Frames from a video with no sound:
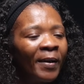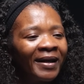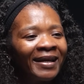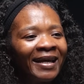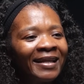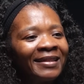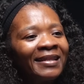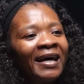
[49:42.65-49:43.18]
But
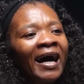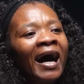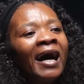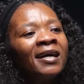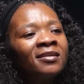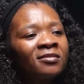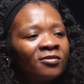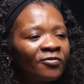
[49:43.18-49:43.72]
in the
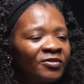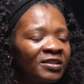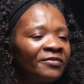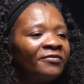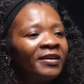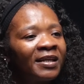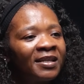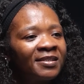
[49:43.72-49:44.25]
eyes of
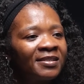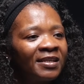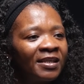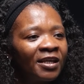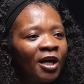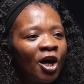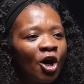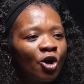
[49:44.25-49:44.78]

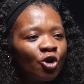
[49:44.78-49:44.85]
divinity,